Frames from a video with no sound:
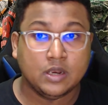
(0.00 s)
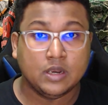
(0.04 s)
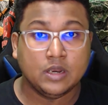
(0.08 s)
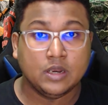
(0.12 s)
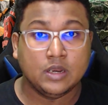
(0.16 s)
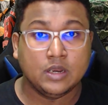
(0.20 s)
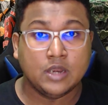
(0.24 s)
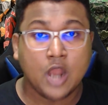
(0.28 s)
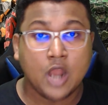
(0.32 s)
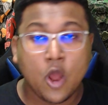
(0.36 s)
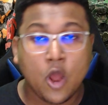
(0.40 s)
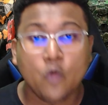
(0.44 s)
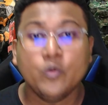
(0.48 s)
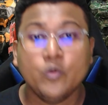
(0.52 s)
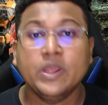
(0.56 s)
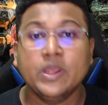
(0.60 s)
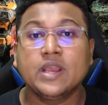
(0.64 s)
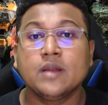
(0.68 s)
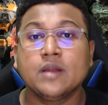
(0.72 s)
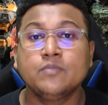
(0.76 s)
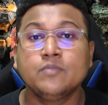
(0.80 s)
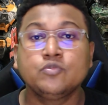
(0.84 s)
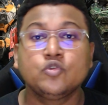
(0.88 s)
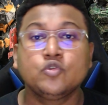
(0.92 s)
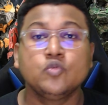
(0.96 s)
Now we
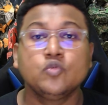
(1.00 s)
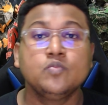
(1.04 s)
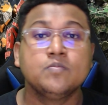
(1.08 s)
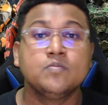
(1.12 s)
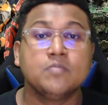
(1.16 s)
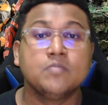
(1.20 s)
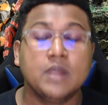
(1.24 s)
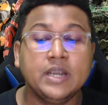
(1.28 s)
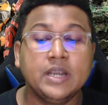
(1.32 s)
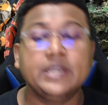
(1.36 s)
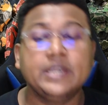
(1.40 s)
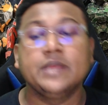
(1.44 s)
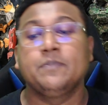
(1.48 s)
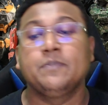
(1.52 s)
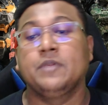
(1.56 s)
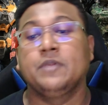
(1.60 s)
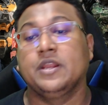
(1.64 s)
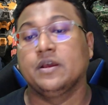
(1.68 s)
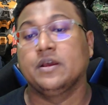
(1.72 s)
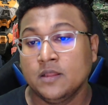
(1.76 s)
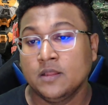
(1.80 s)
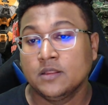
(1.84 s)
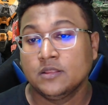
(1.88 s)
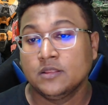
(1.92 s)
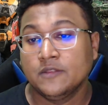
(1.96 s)
come to
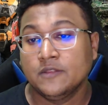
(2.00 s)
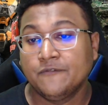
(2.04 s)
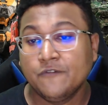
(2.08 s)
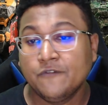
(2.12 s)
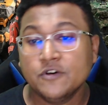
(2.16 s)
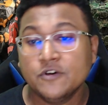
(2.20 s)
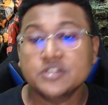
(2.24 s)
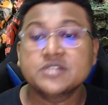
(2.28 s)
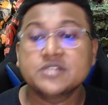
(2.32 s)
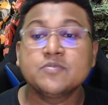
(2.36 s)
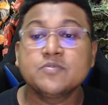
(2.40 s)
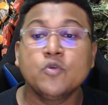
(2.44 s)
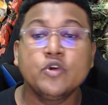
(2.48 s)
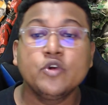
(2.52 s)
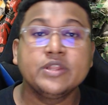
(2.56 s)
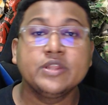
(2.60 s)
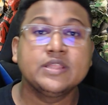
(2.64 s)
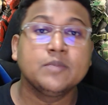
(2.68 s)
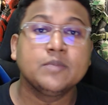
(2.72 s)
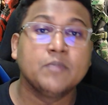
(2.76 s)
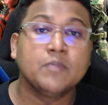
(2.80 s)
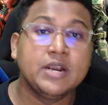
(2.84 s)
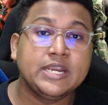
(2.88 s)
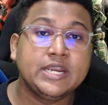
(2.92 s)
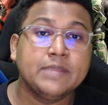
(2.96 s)
multiplayer. The first mode in the
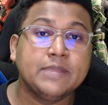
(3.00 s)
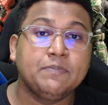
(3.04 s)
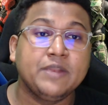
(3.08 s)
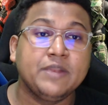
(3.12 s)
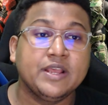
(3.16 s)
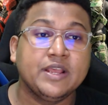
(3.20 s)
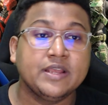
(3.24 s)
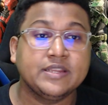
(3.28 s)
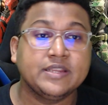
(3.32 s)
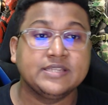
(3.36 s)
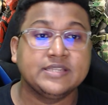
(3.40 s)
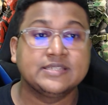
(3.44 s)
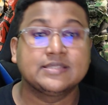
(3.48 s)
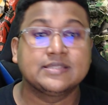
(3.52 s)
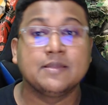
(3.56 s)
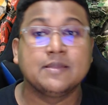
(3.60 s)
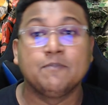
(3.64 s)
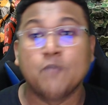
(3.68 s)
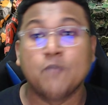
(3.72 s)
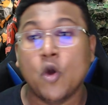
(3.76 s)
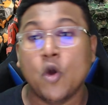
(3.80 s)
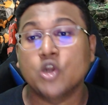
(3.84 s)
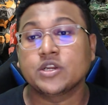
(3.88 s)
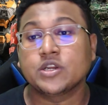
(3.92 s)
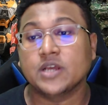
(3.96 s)
multiplayer is the
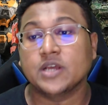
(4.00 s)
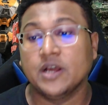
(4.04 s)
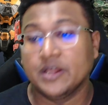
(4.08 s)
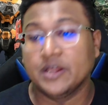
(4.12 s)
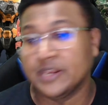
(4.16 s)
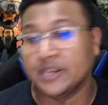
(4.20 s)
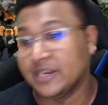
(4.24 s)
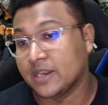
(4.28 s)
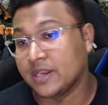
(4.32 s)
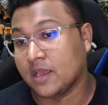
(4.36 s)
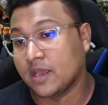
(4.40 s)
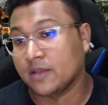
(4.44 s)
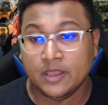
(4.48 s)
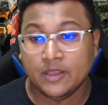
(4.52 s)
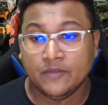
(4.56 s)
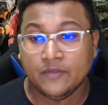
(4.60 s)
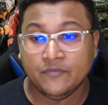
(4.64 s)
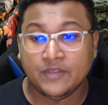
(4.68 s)
bot arena.